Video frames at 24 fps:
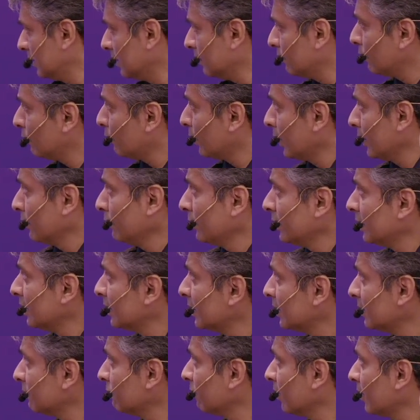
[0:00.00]
why we need
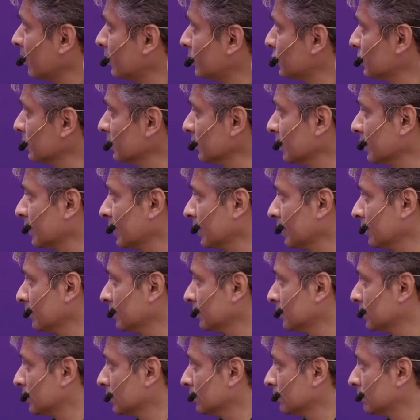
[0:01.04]
evaluation, again,
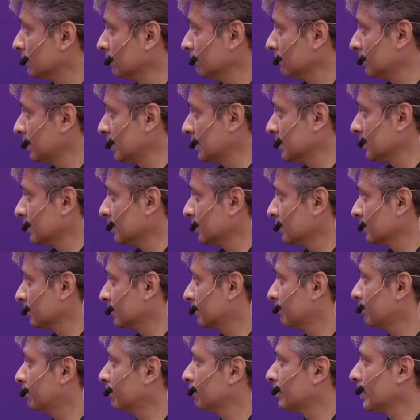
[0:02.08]
so these are the
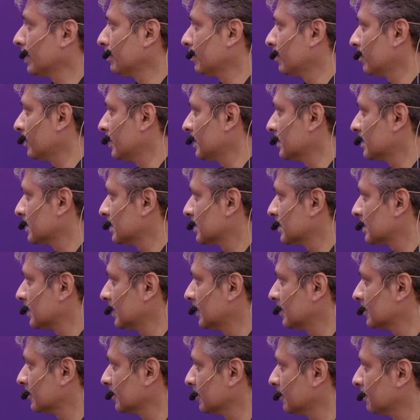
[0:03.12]
primary reasons, right?
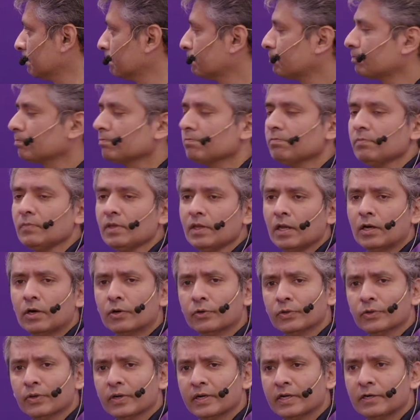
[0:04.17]
So how do
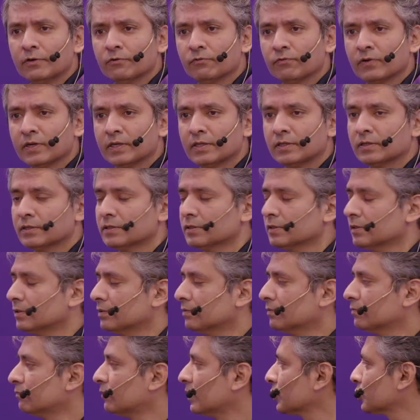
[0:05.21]
you identify the
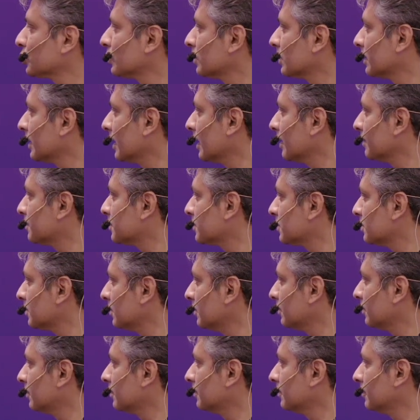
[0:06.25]
functional gaps?
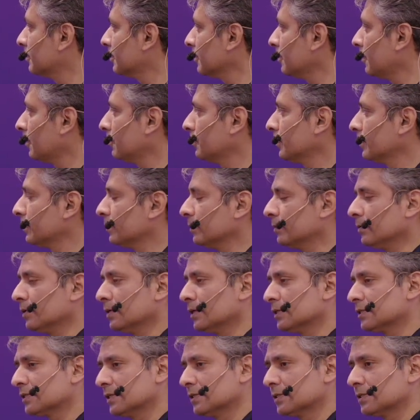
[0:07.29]
Or, how do you
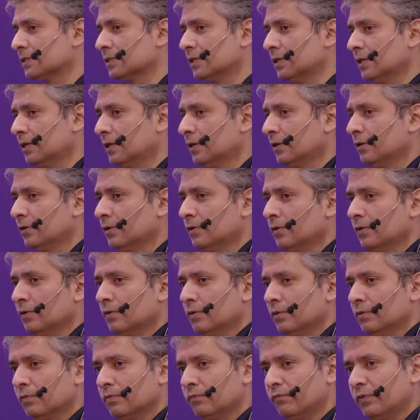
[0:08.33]
assess
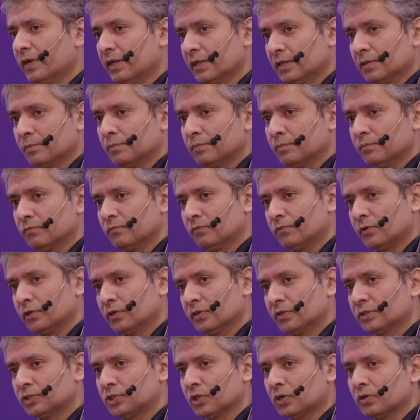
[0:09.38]
what are
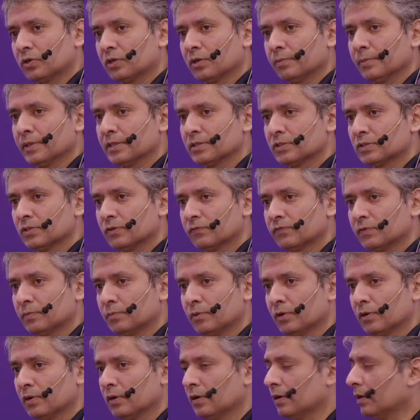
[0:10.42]
the shortcomings of the
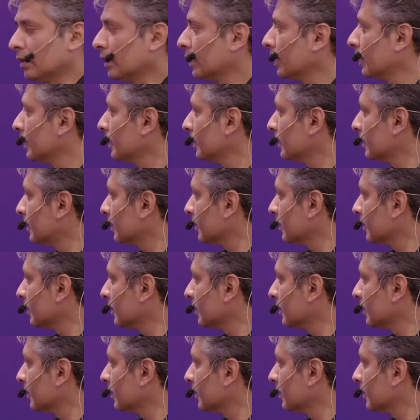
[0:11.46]
model? And